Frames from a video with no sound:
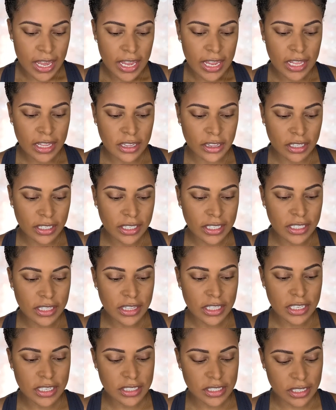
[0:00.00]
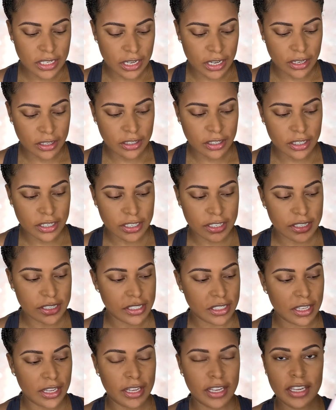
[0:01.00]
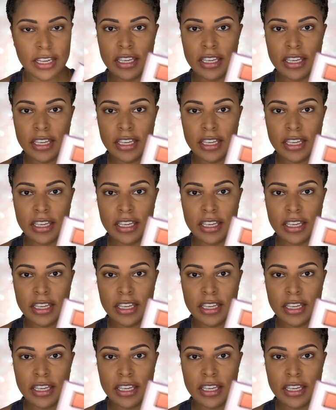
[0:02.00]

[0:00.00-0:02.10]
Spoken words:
And look at these colors, like